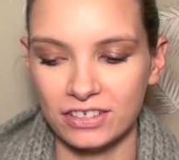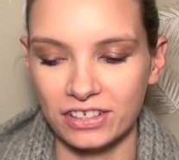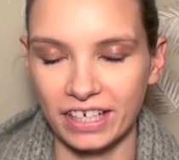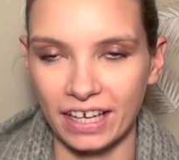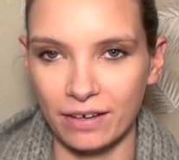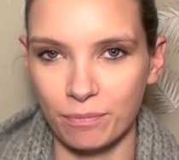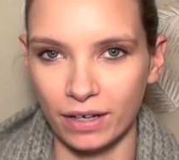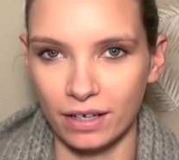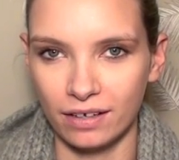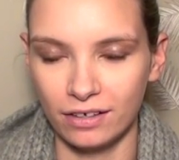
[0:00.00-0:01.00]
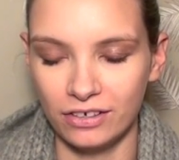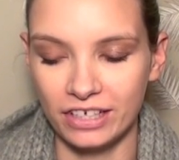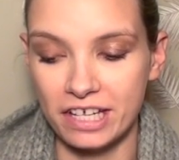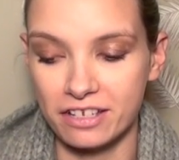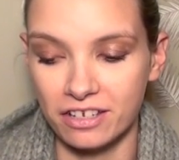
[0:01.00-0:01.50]
Just looking at my new
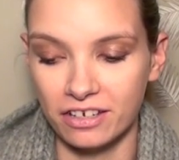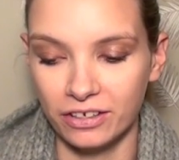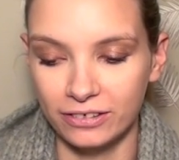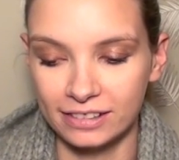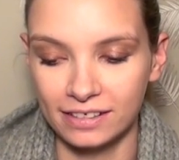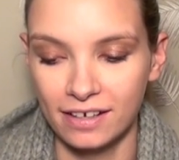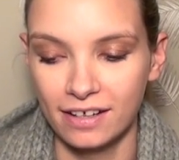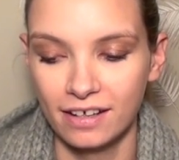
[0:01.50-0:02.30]
kitten, who's